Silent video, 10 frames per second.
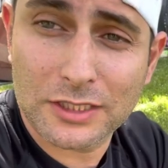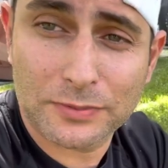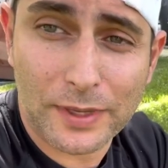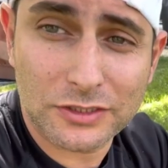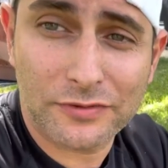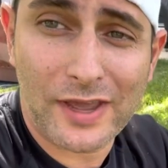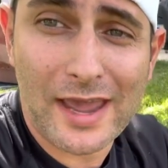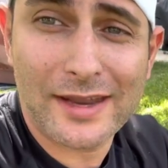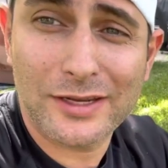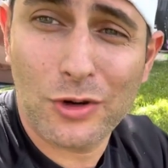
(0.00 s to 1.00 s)
expensive
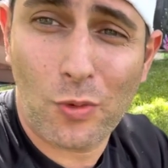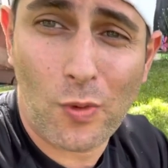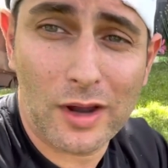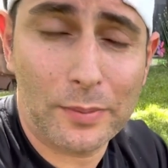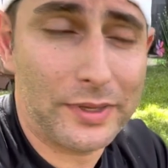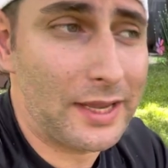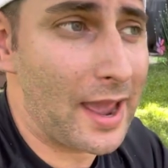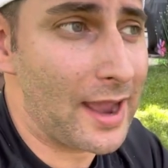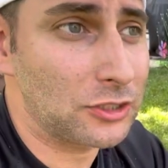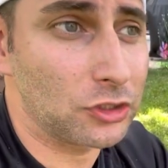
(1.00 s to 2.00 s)
and you don't want to be
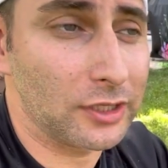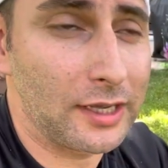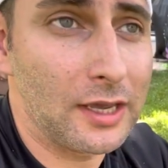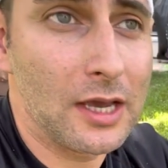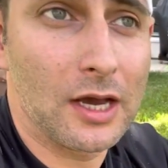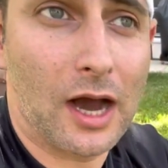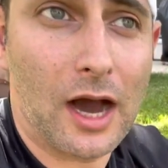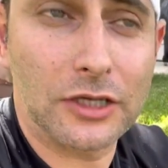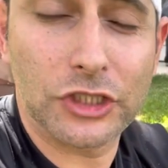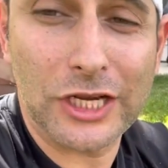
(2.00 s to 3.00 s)
actually
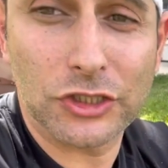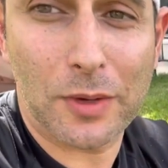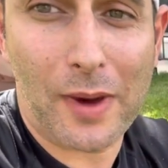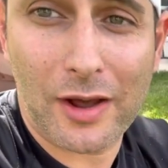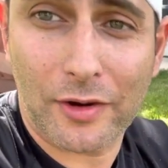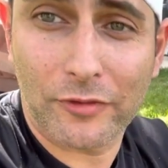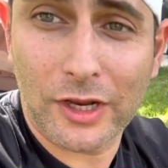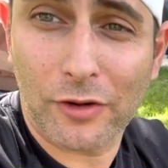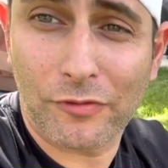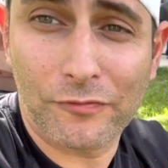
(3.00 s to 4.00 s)
uh, changing them out every
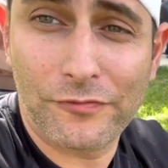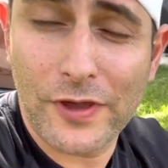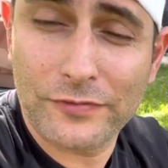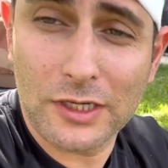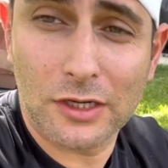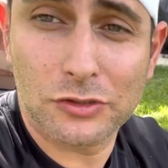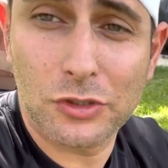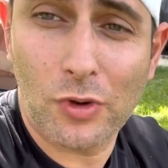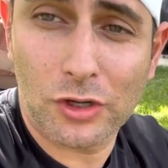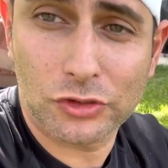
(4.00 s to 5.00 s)
year from 50 to
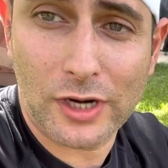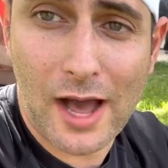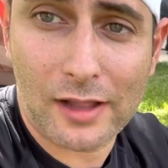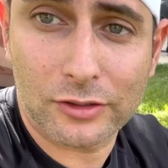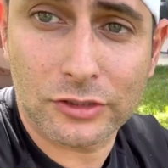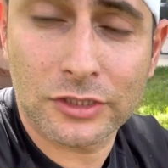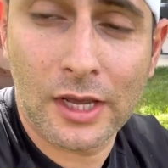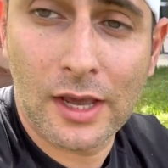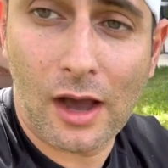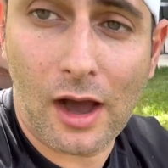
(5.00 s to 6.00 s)
$200
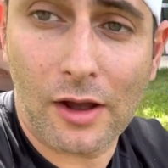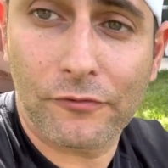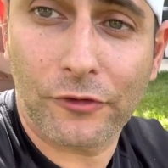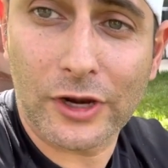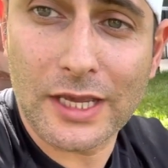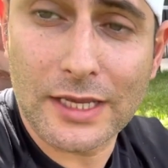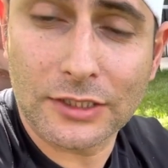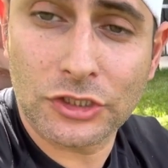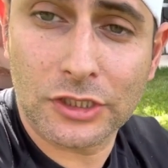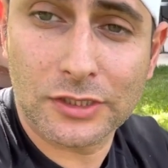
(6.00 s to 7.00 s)
uh, for
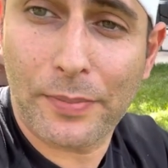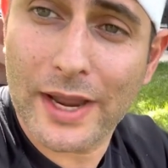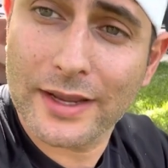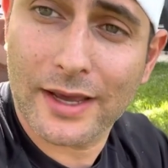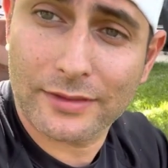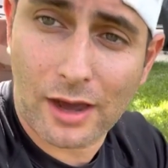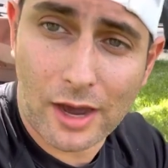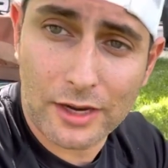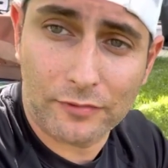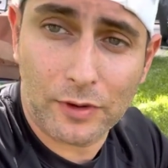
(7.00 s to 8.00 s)
each, depending on the
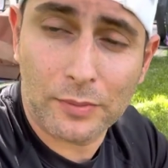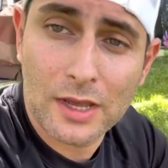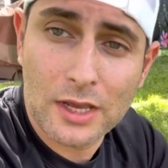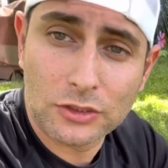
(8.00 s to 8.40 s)
height of them.